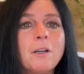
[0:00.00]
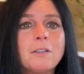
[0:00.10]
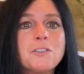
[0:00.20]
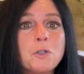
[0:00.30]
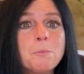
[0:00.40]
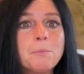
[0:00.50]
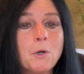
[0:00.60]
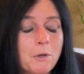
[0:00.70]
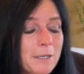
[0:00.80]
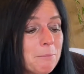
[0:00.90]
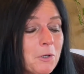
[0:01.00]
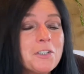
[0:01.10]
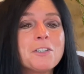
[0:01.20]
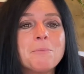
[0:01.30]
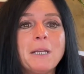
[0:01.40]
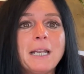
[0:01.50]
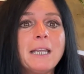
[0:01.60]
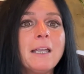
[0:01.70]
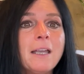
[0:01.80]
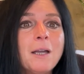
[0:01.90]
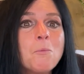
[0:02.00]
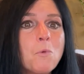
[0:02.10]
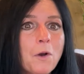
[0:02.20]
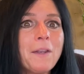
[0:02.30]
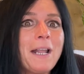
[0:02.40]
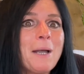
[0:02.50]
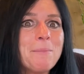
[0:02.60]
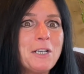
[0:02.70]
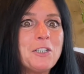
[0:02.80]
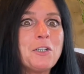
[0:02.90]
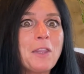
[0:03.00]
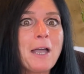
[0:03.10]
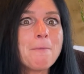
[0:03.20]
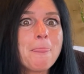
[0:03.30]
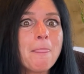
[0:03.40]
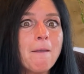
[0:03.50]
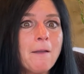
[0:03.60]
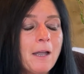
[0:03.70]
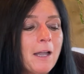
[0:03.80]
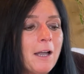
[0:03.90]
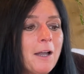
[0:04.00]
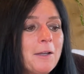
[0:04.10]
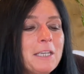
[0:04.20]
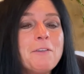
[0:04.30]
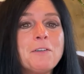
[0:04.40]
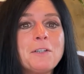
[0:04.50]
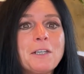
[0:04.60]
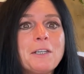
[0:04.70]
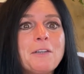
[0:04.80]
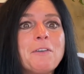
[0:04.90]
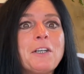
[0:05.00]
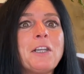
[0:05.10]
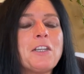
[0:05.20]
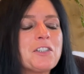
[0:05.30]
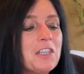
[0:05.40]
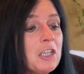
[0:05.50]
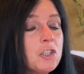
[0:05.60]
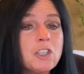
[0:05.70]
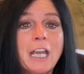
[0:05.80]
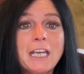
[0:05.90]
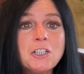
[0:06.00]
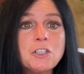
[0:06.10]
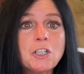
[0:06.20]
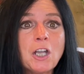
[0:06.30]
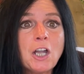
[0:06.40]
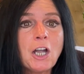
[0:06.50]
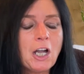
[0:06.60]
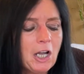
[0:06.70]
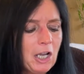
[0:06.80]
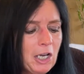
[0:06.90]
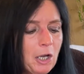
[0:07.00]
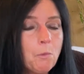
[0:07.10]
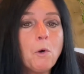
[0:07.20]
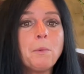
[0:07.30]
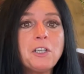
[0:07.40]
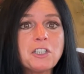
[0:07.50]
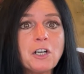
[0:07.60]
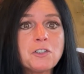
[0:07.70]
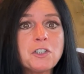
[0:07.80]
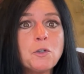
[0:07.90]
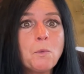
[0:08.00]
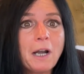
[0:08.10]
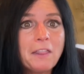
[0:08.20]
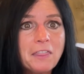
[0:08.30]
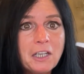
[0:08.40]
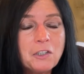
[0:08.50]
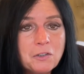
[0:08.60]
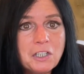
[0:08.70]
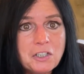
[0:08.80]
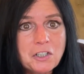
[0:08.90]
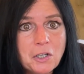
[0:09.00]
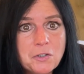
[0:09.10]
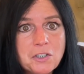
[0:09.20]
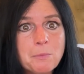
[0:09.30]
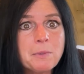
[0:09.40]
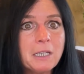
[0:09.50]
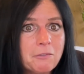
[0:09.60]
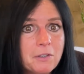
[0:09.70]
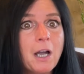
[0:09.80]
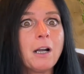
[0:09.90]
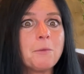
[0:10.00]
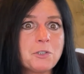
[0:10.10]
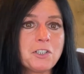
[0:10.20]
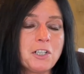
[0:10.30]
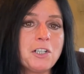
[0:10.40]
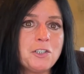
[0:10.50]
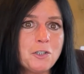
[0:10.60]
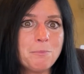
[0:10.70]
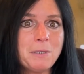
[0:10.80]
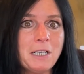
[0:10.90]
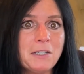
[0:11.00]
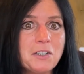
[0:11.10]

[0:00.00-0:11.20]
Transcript: Zoom or in-person meeting. More than happy to do that. Even as things change, I will reach out to you when I think you need to know something. If not, I'm just going to do it behind the